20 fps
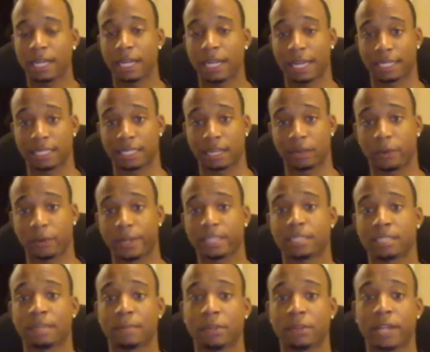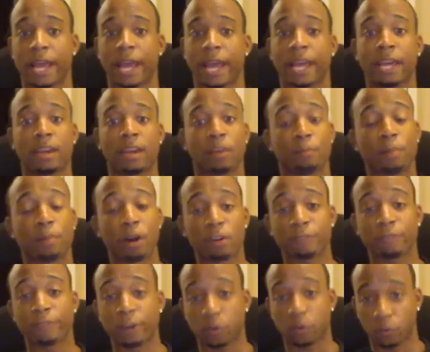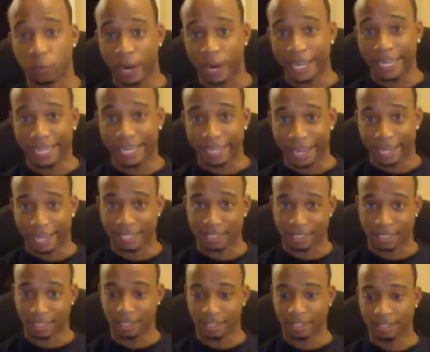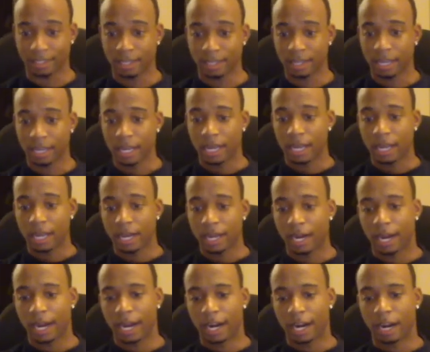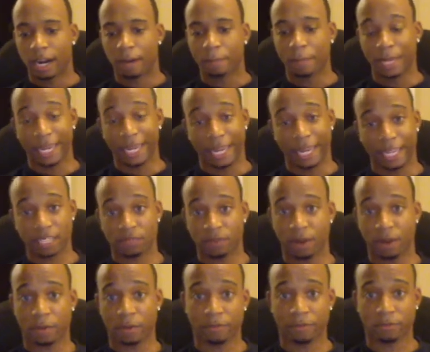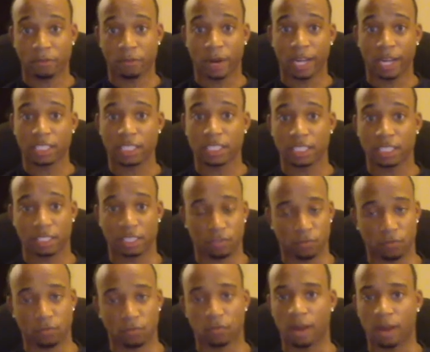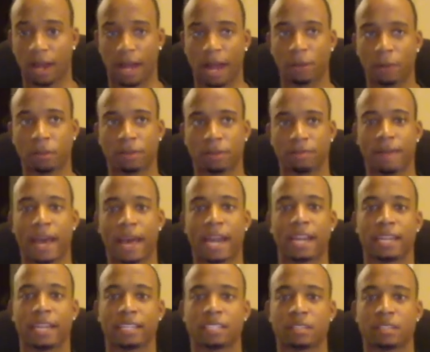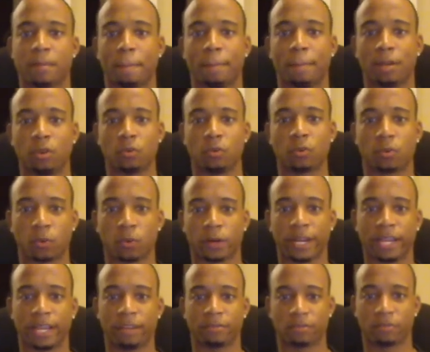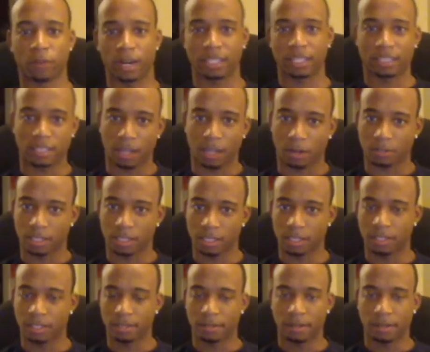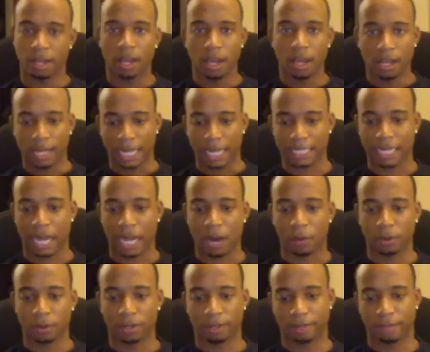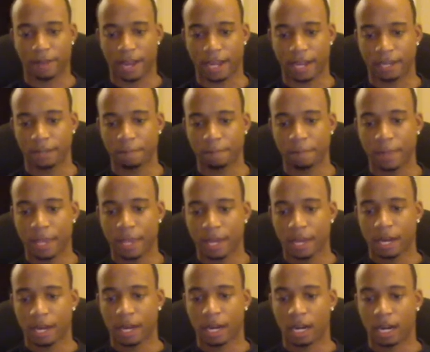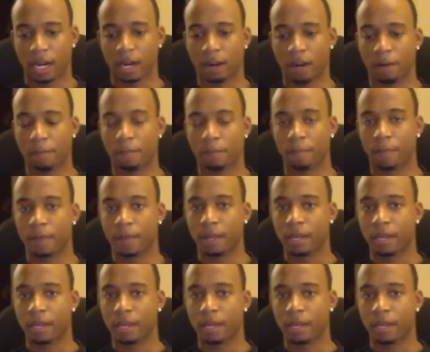Like I said, great summer day, perfect rainy day scent. It is very fresh. I would define it as blue-green, fresh, salty. That's how I would define it.